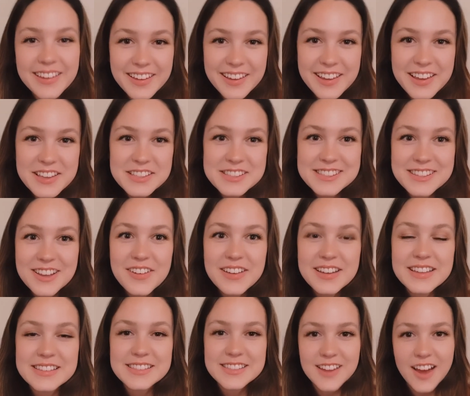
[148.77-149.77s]
So it's
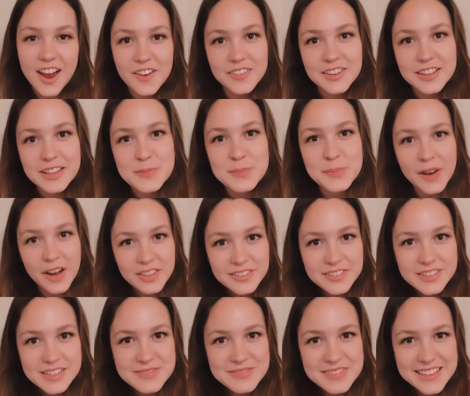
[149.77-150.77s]
not really
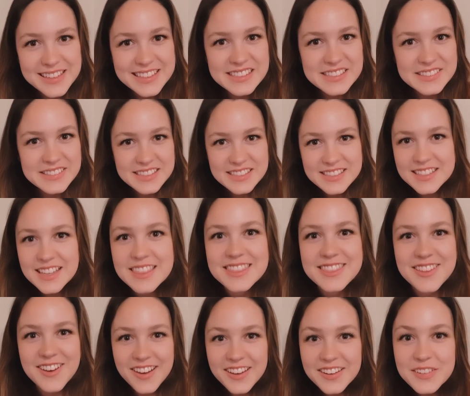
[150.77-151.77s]
bothering me as much as I
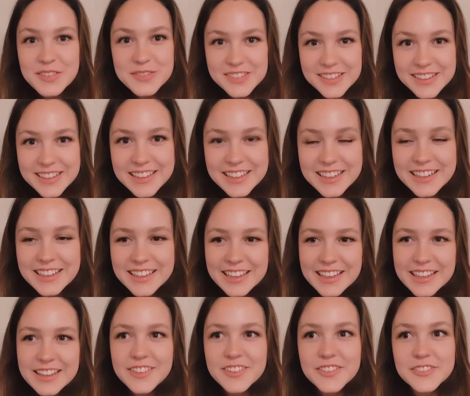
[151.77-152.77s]
thought it would.
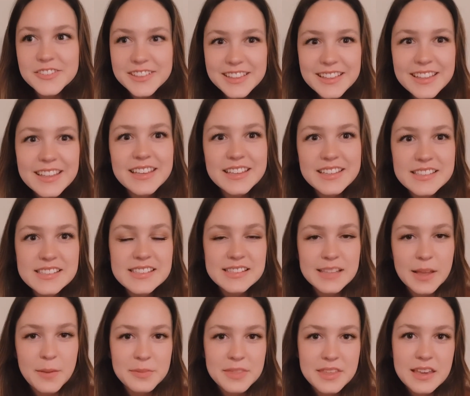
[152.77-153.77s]
There really is
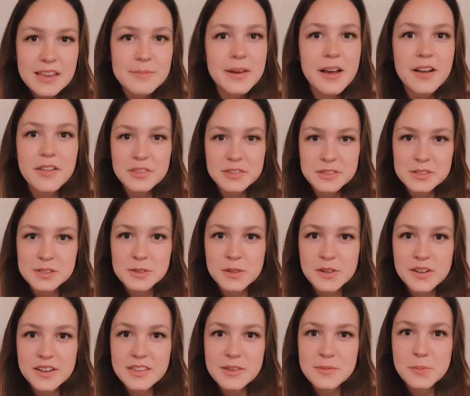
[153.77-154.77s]
something about the story
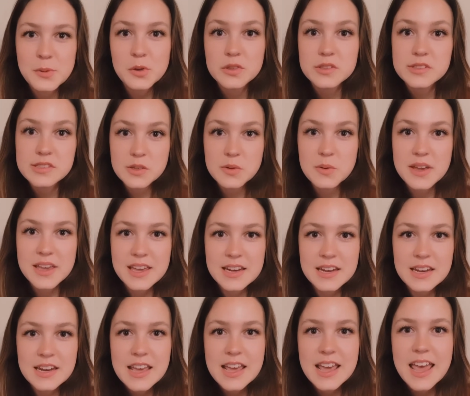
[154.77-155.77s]
that pulls you in,
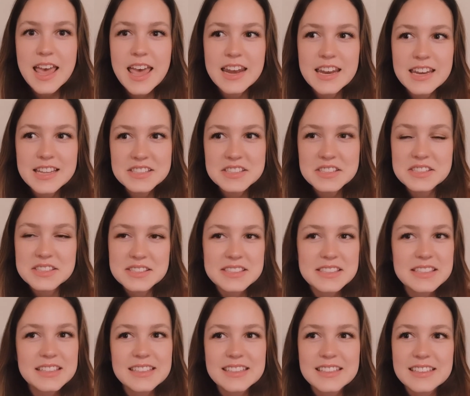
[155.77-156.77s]
and
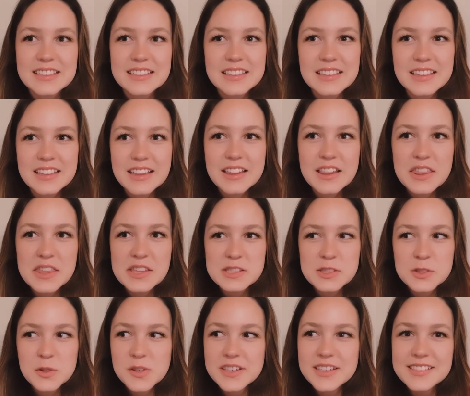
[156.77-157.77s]
the
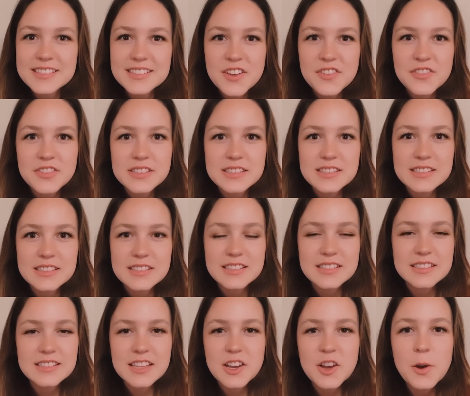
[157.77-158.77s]
story itself, it's
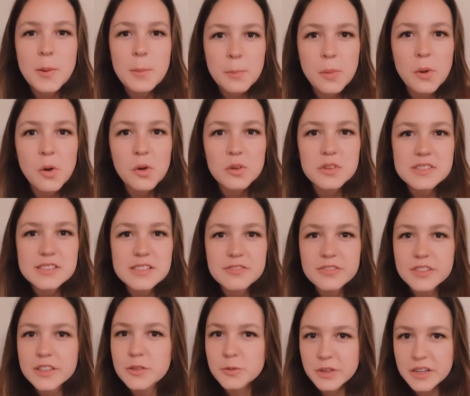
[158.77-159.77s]

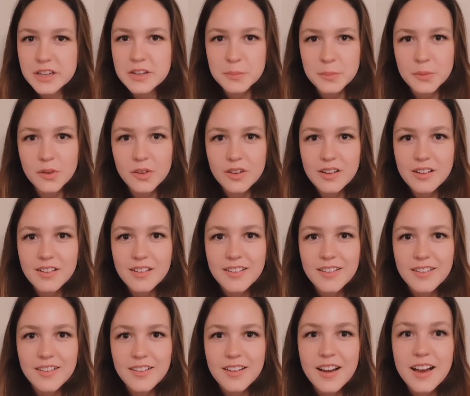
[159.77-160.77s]
compulsively readable.
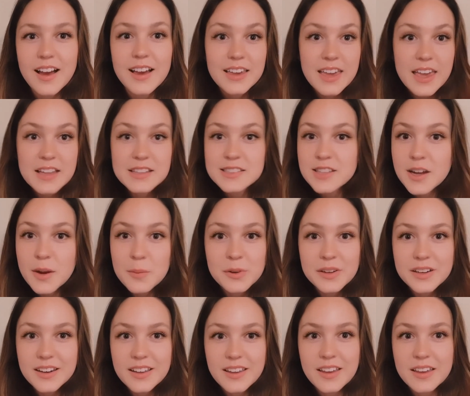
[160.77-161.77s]
I can't stop
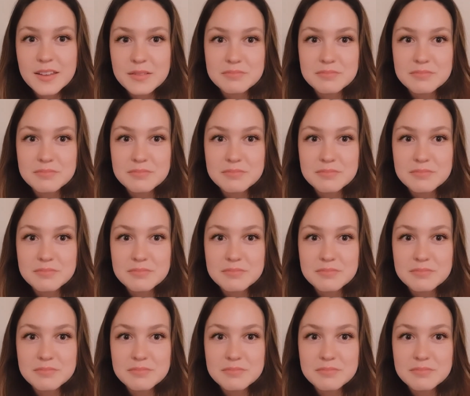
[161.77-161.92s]
reading it.